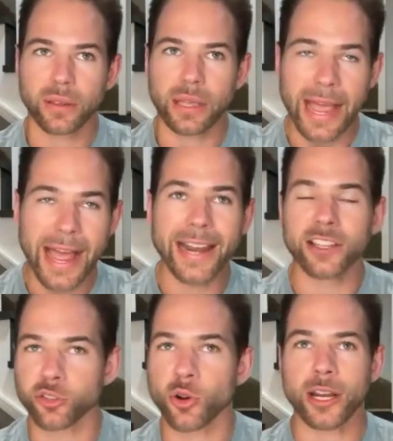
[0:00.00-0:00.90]
add his
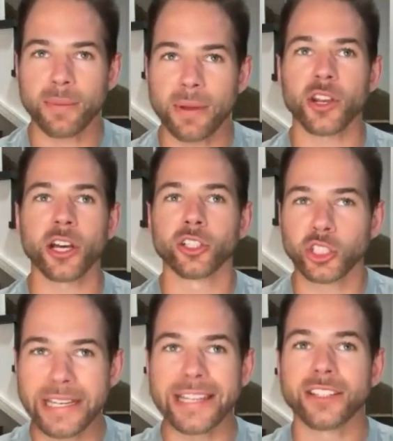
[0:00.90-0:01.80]
training methodology
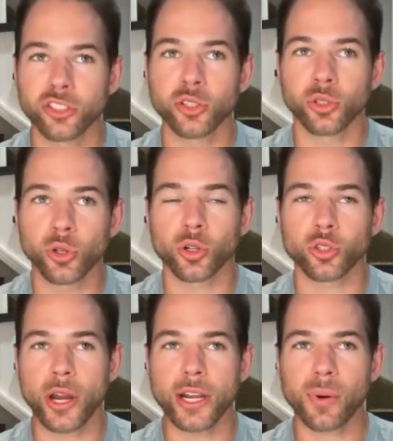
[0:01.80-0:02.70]
into your
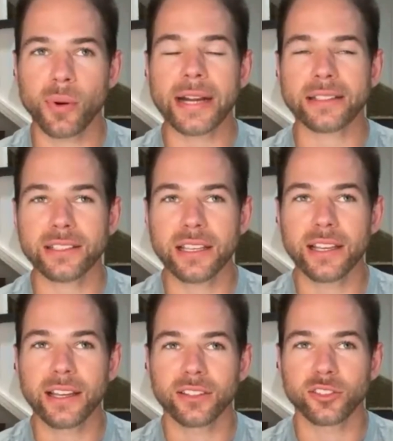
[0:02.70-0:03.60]
training practice
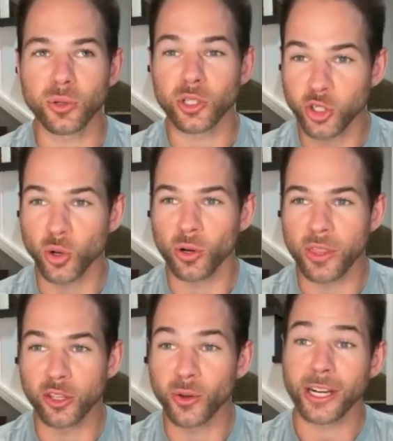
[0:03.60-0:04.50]
to ensure that you
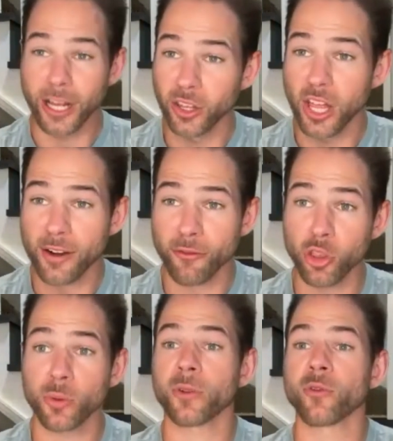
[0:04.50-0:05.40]
can unlock further
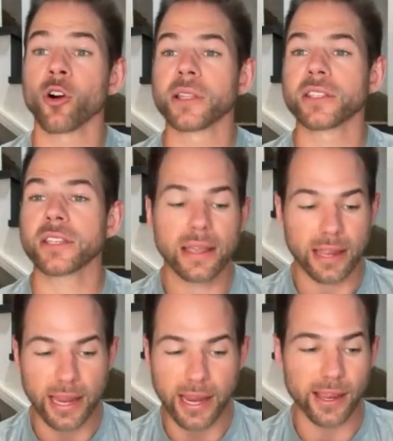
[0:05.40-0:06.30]
performance
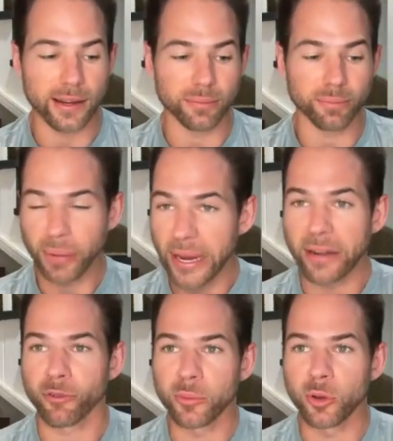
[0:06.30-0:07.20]
and
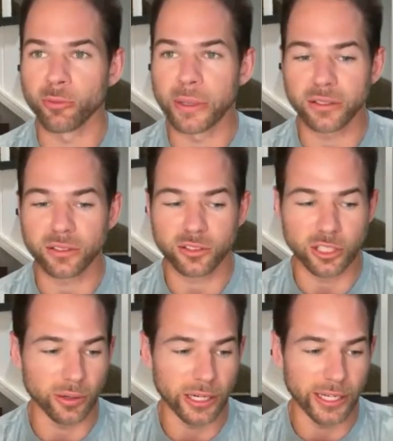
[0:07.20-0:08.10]
pain-free movement. So,
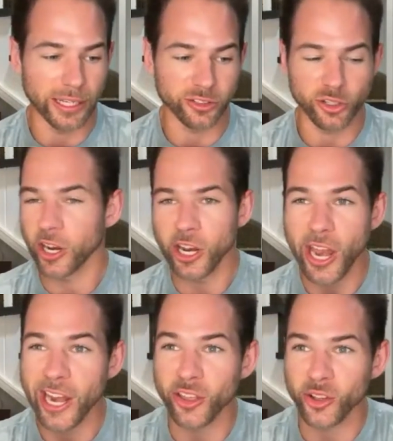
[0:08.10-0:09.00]
uh, is there
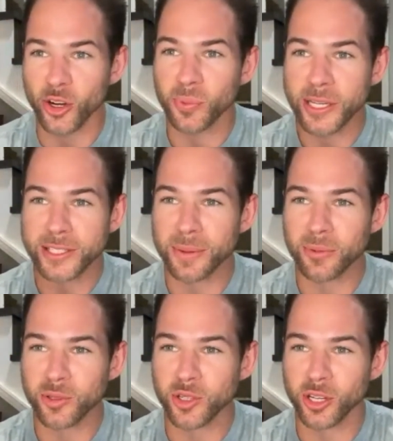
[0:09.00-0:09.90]
any other good place that people
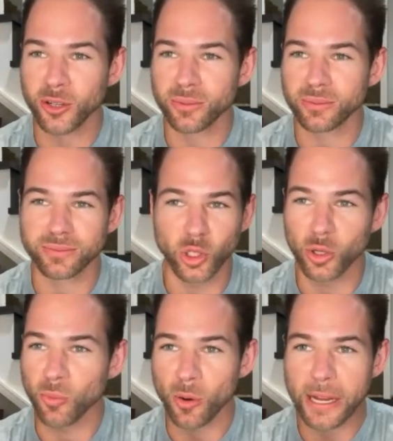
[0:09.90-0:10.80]
should go learn
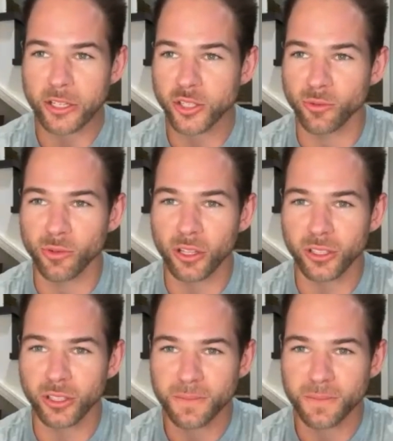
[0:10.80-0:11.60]
more about you or follow you?